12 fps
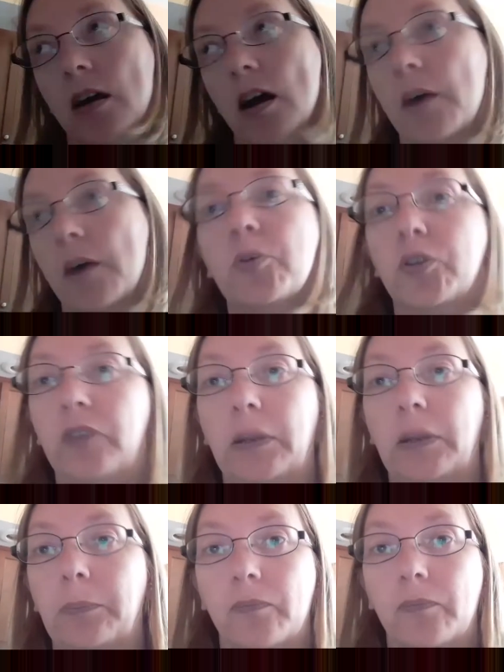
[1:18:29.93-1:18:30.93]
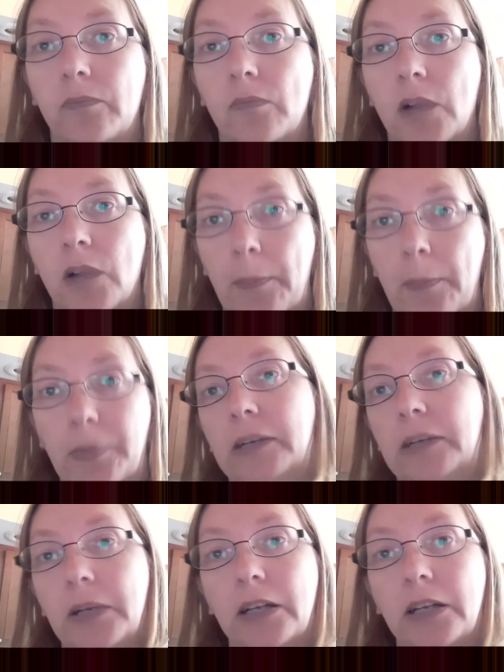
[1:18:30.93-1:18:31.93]
a moving company
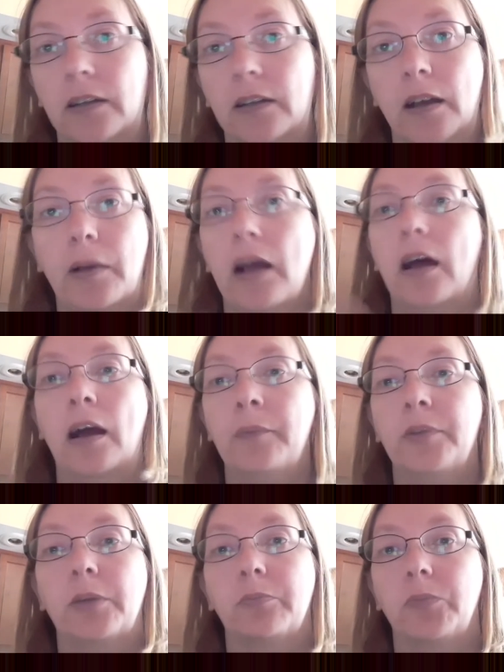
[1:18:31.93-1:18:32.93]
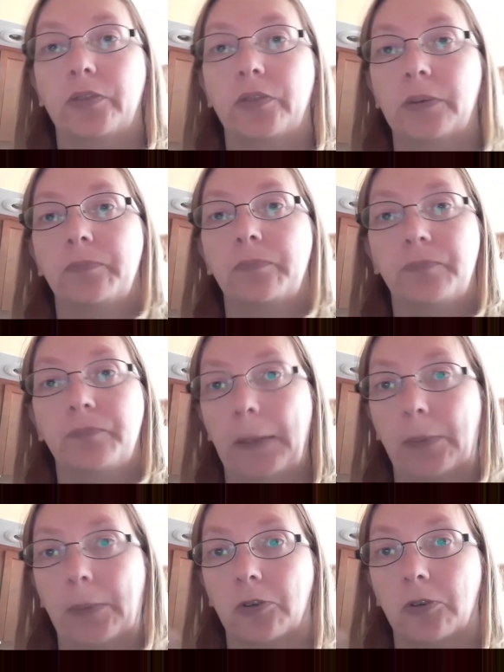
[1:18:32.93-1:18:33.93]
because I'm done moving
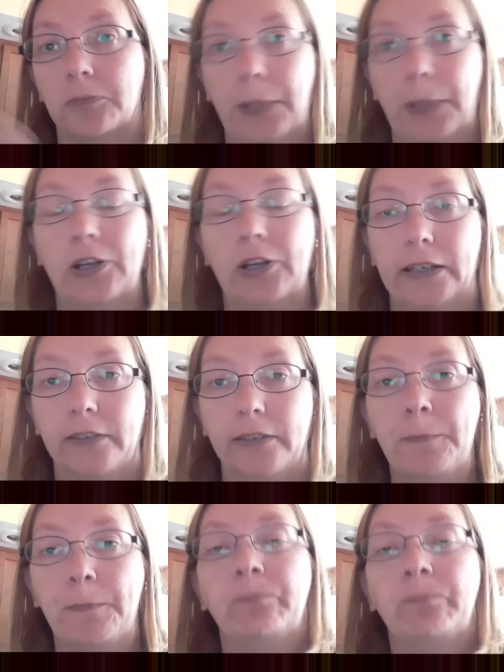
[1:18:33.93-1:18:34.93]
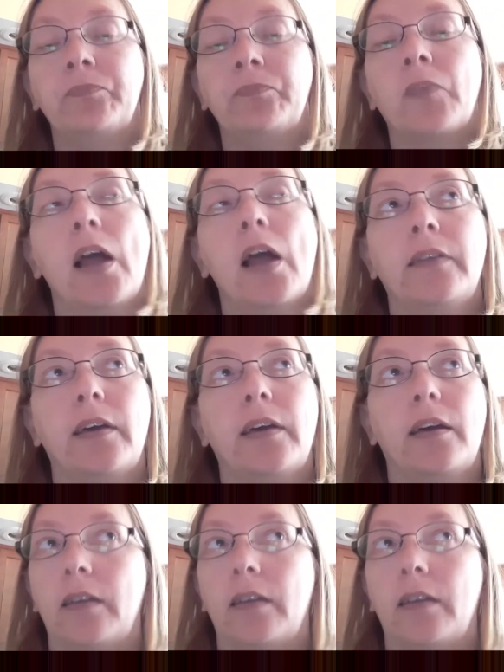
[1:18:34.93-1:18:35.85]
people, period. And then